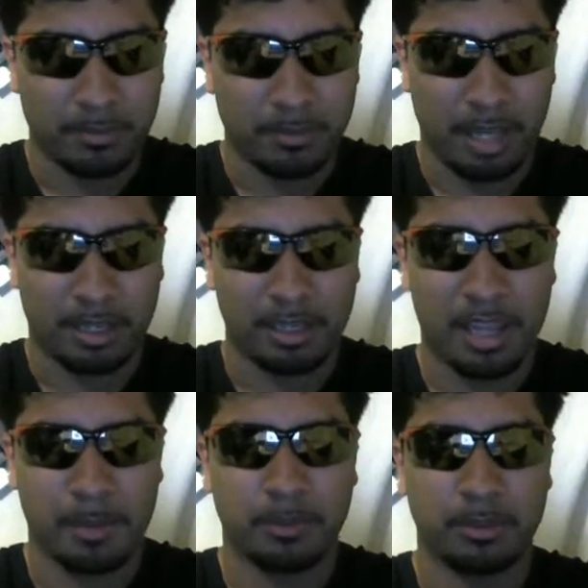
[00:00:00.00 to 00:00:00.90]
not gonna
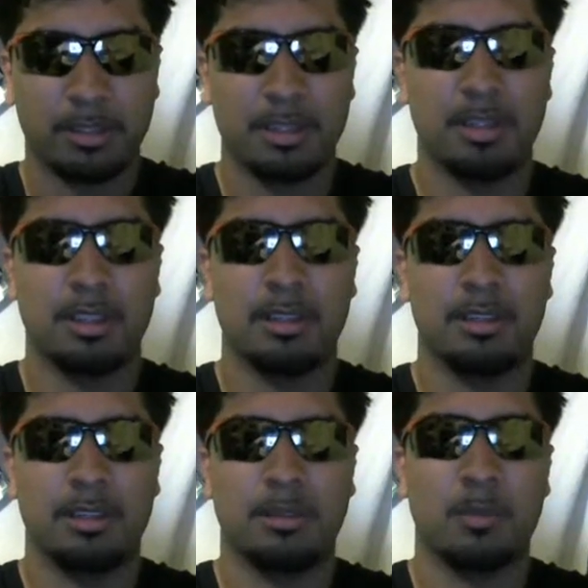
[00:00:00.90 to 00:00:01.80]
lie, but
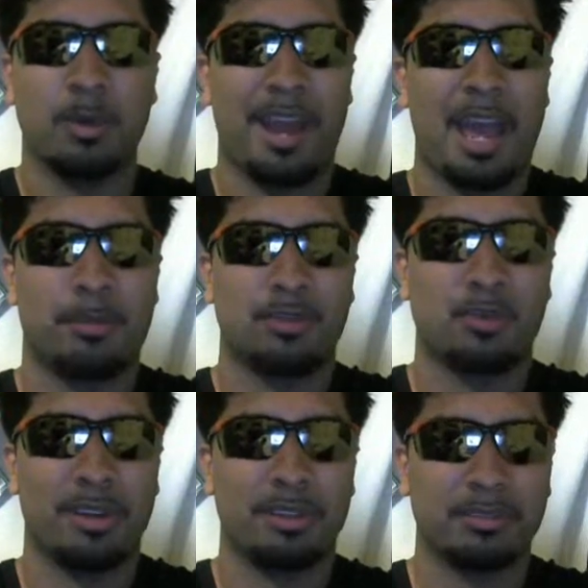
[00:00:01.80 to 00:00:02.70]
what happens
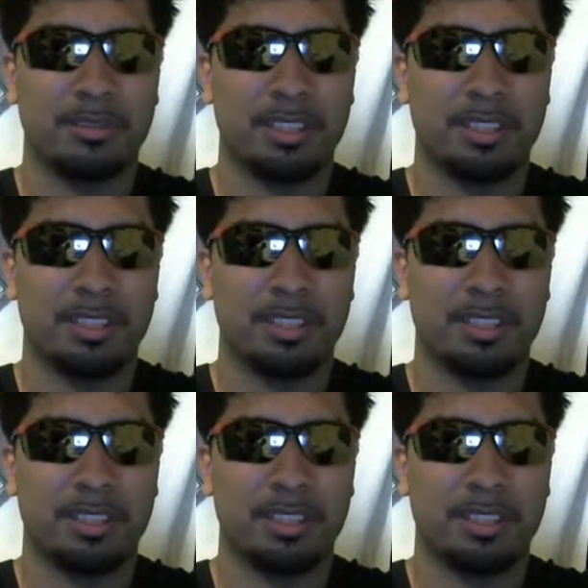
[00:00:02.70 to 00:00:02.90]
when,